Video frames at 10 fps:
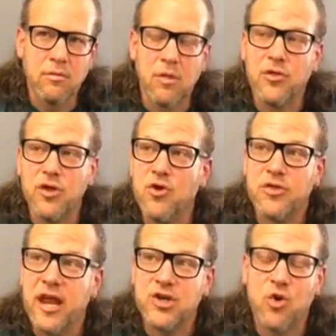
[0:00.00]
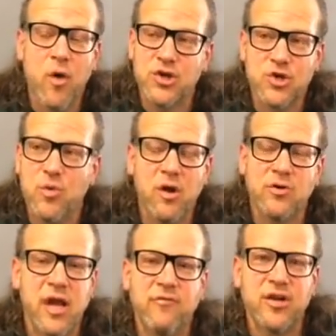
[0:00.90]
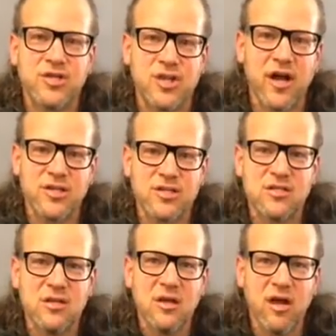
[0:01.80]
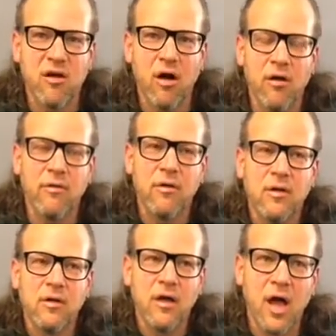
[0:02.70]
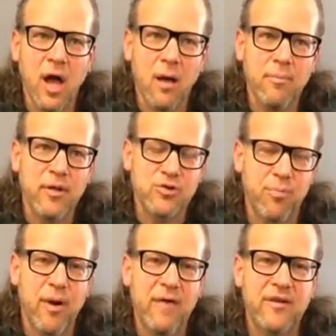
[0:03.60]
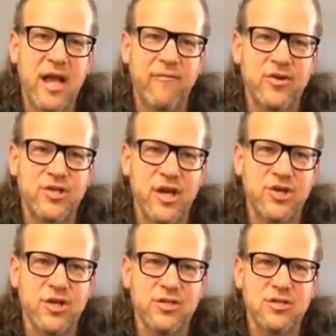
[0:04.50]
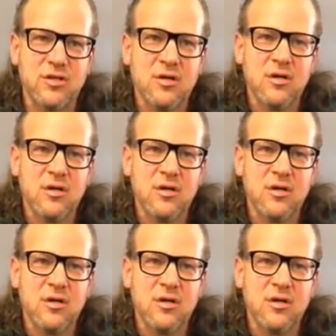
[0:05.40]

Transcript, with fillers: The, the euthanasia question we don't ever discuss at all. Um, those are private conversations.